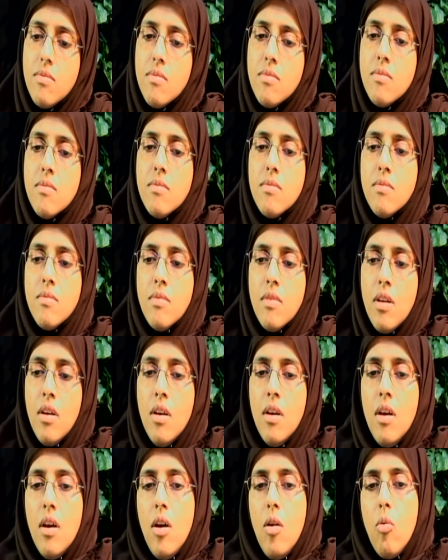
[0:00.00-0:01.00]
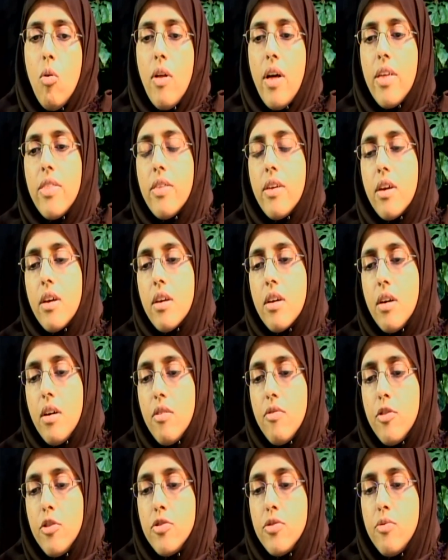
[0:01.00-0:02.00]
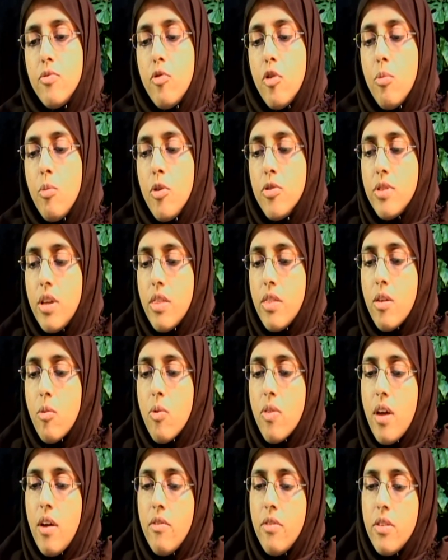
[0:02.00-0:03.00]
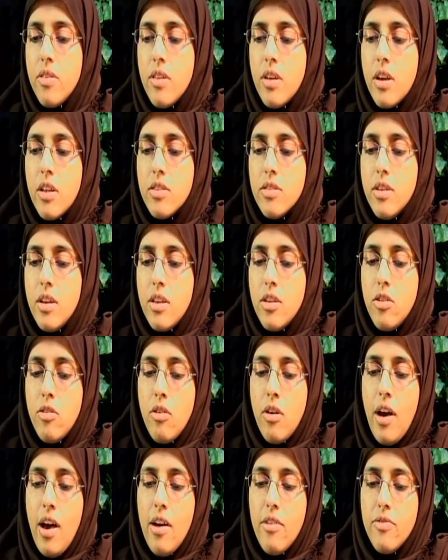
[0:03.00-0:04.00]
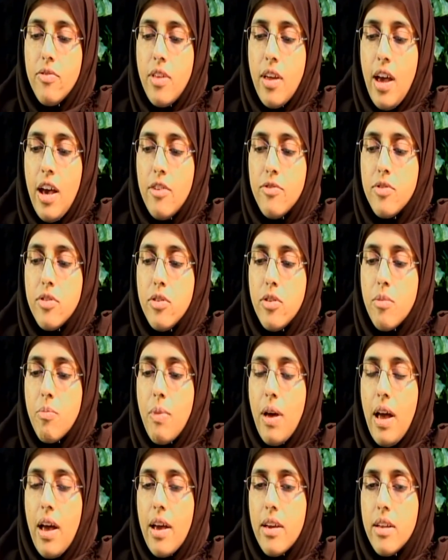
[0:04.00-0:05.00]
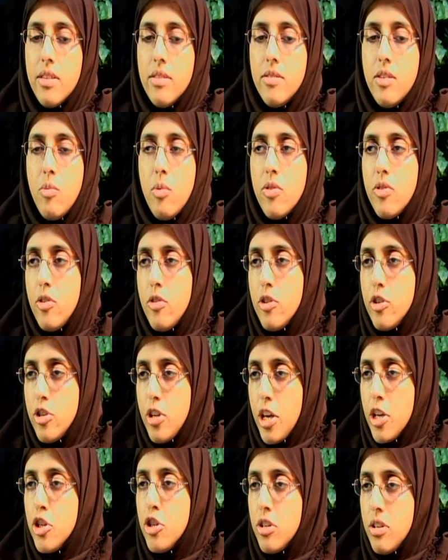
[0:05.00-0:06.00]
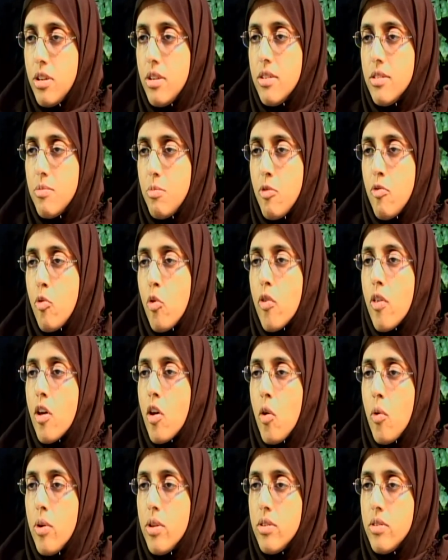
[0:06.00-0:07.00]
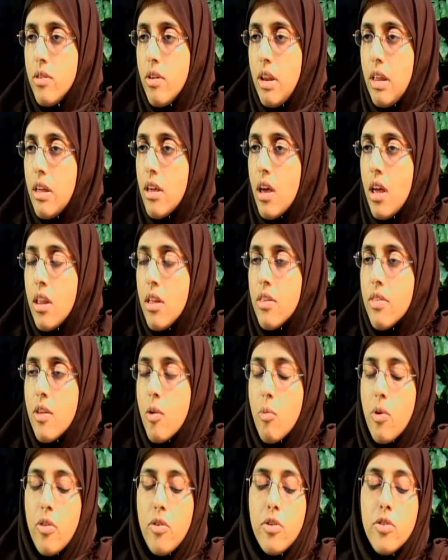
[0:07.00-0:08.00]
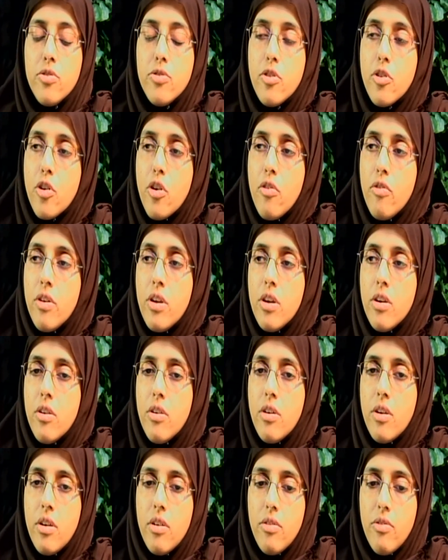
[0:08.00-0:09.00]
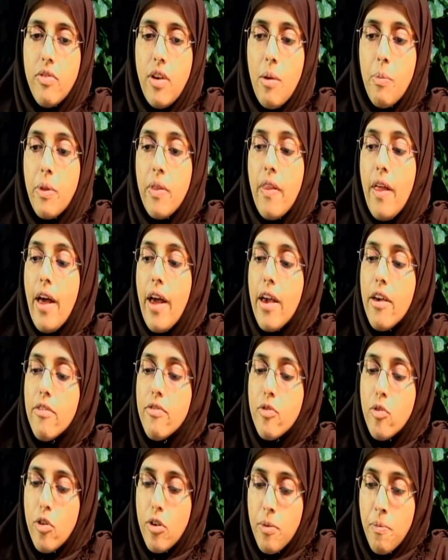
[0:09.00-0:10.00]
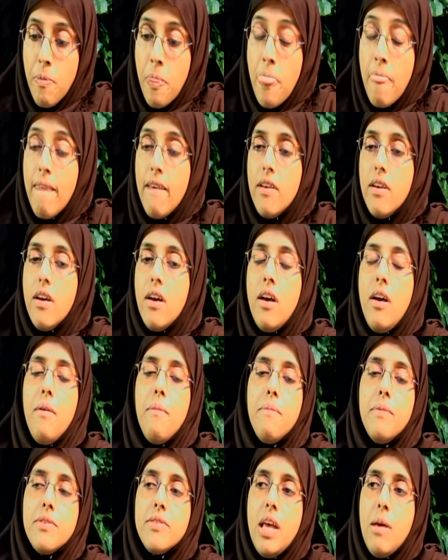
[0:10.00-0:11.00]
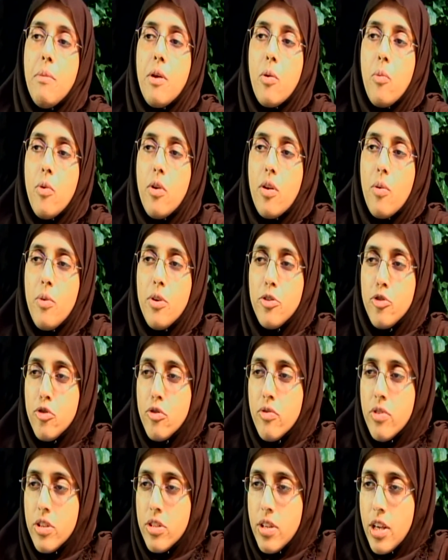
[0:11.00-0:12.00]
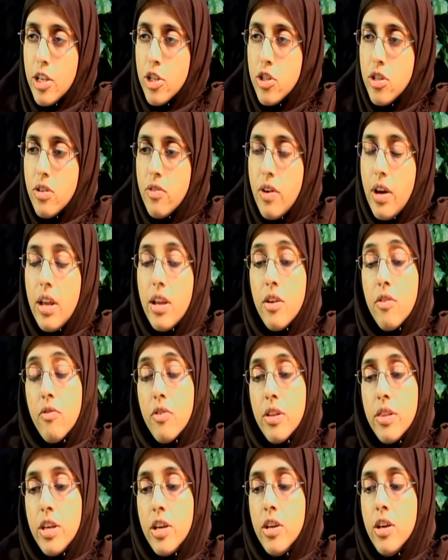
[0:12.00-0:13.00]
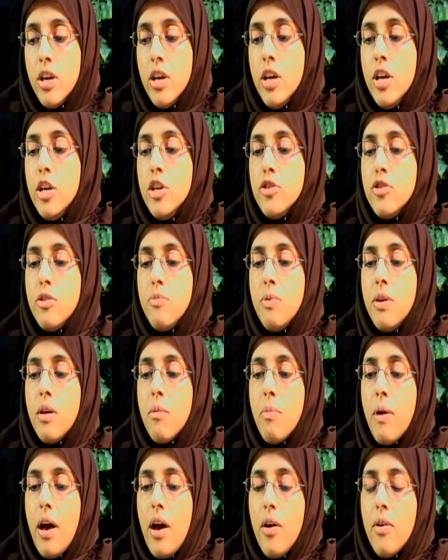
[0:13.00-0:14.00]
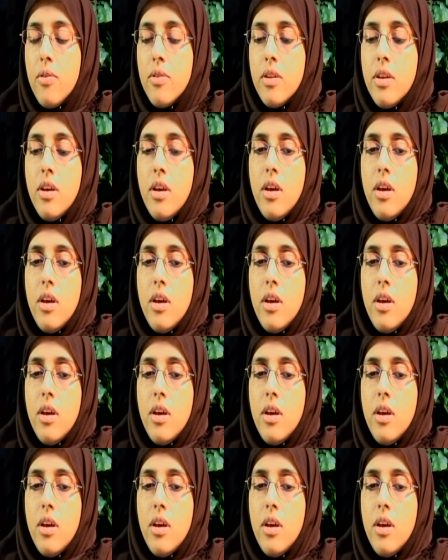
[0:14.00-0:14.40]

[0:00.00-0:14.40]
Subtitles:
Mm-hmm. Well, I think first and foremost, I think with everything, they have to look back and see what their intention mm-hmm. is before they go into anything, whether it's their career or family life or Islamic work. What is your intention, right? It really should be about